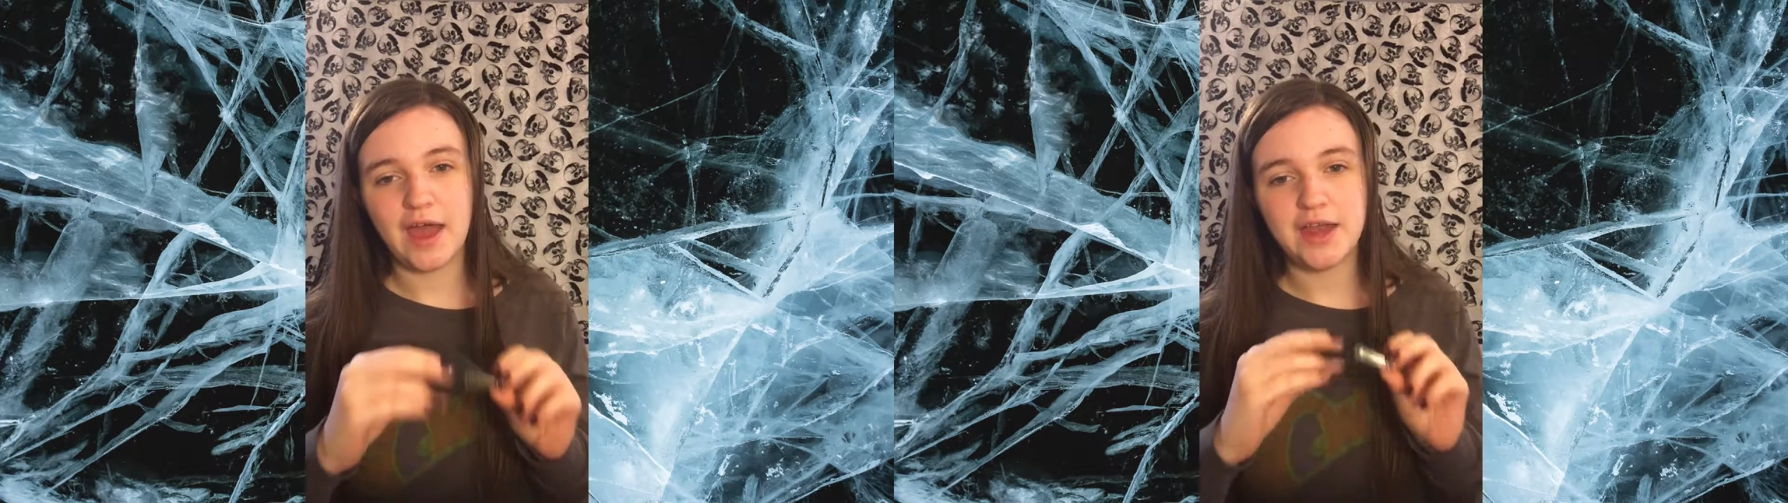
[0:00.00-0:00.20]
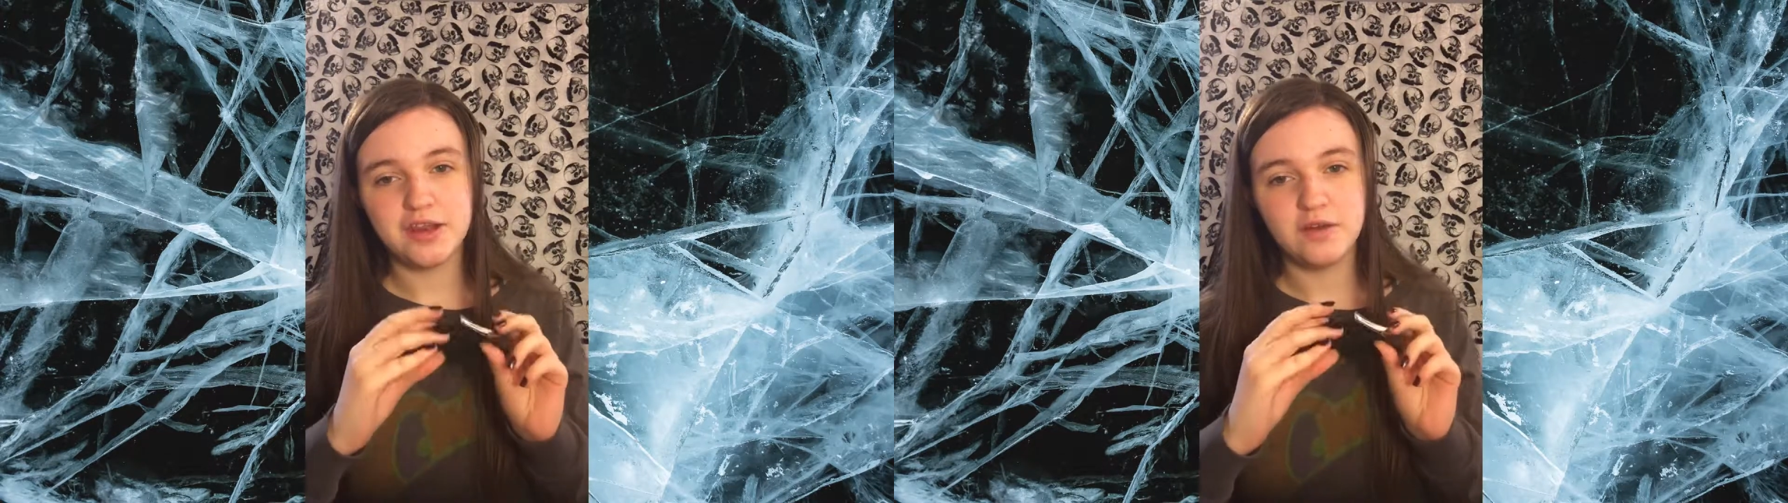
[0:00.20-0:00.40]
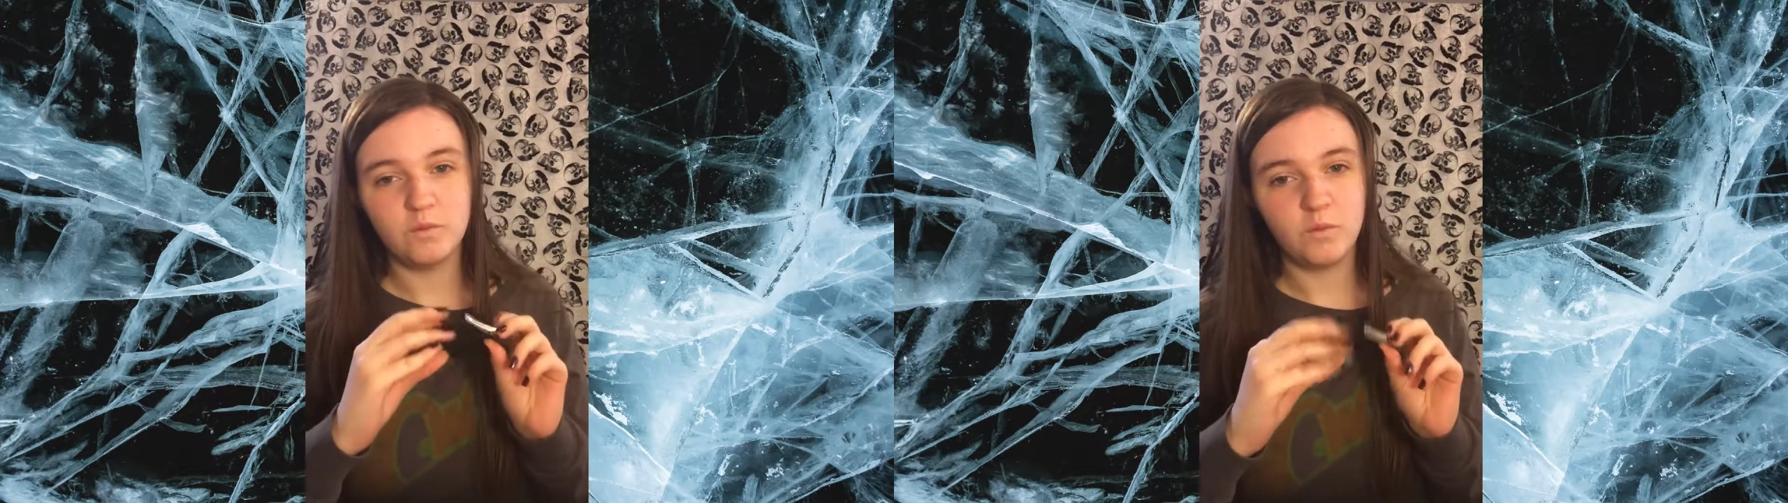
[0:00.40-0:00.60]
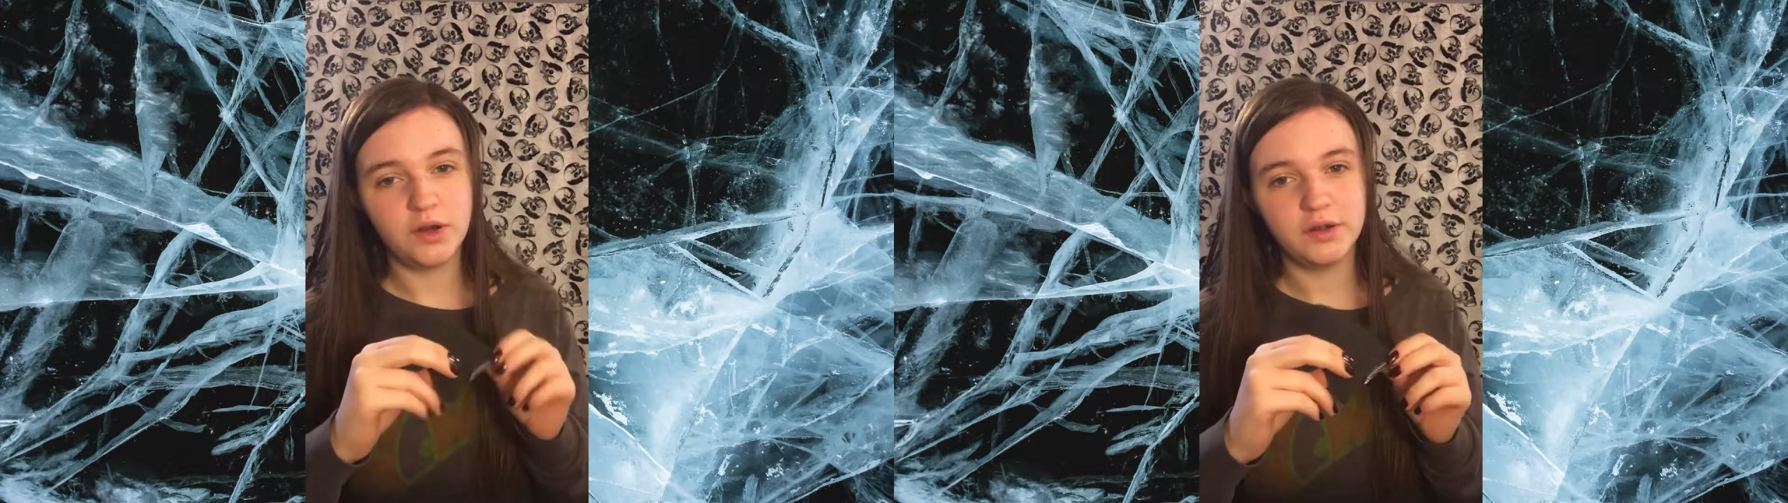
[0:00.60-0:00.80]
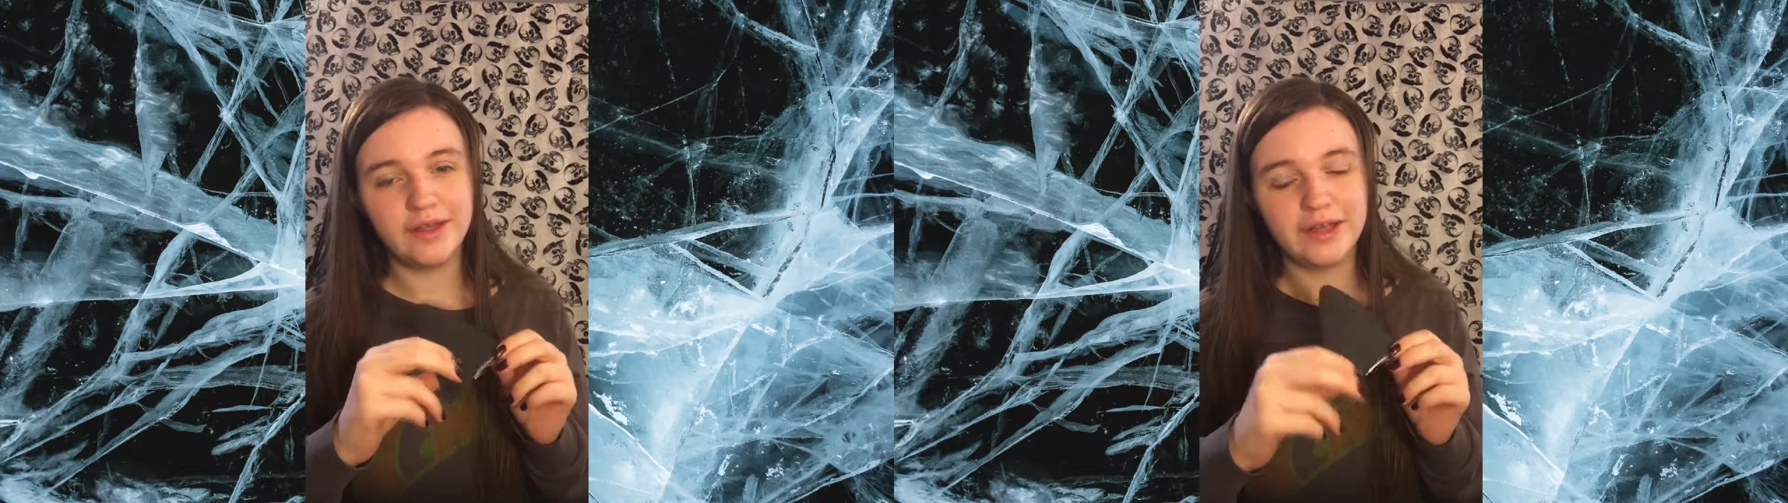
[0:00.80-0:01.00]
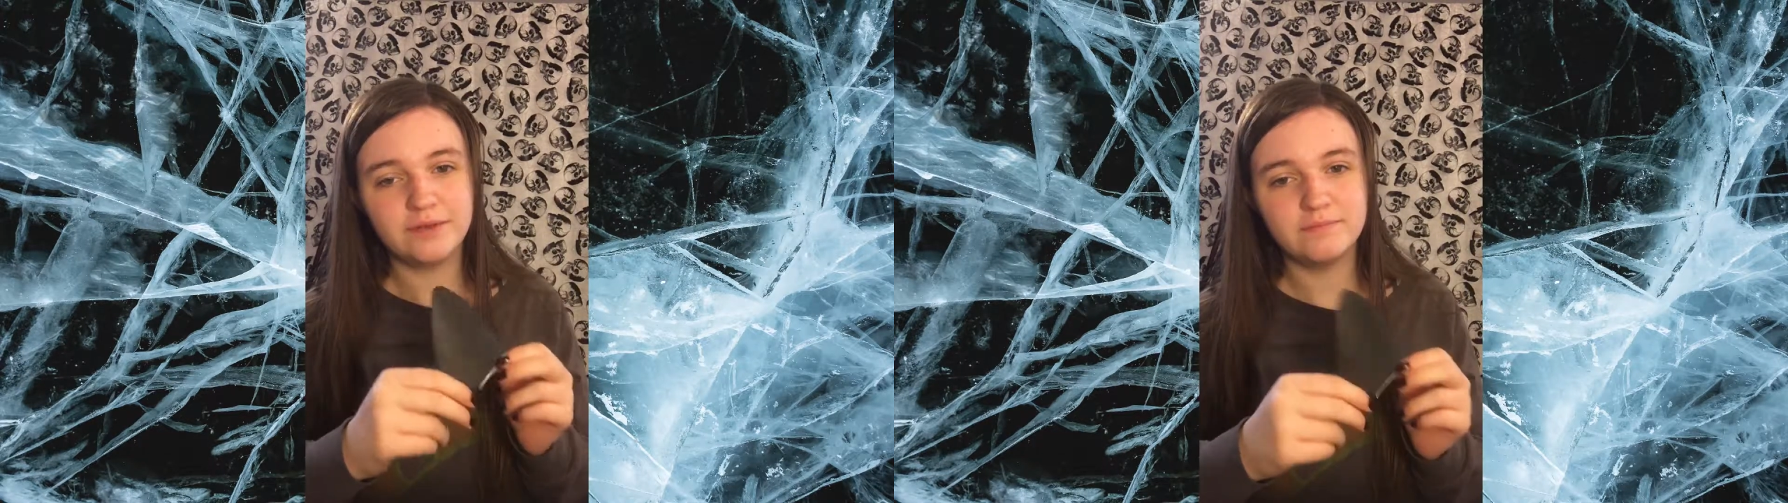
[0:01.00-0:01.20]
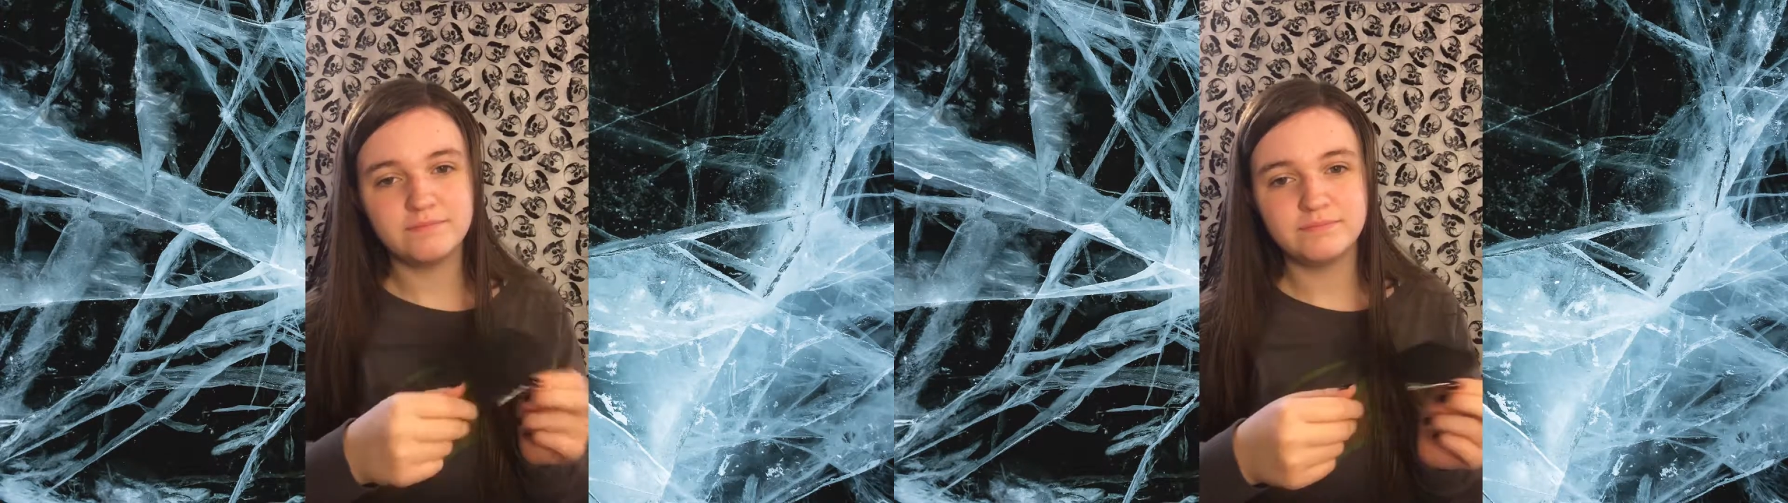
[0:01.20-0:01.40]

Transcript: I didn't want to like